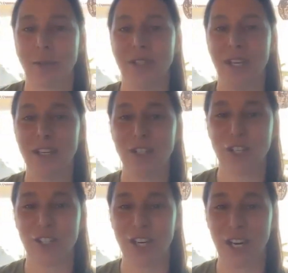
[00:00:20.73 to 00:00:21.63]
Sage
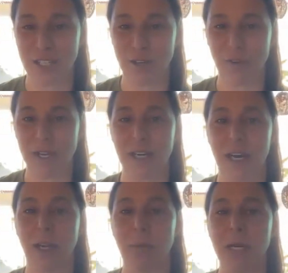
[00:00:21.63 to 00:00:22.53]
just justified that I
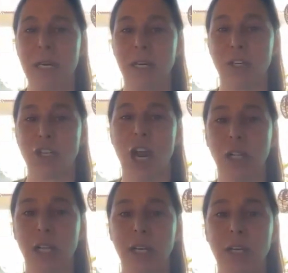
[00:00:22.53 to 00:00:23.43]
could be eating
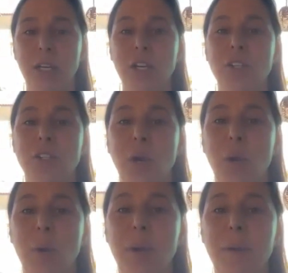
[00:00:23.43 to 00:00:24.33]
chocolate.
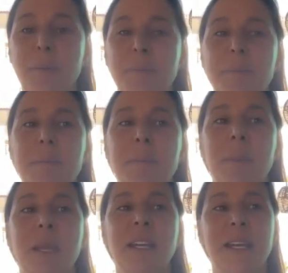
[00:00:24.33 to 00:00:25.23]
So
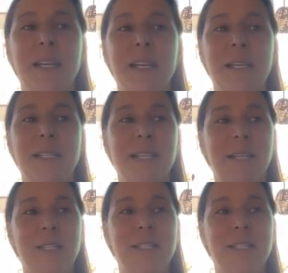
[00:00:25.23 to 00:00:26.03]
it's like this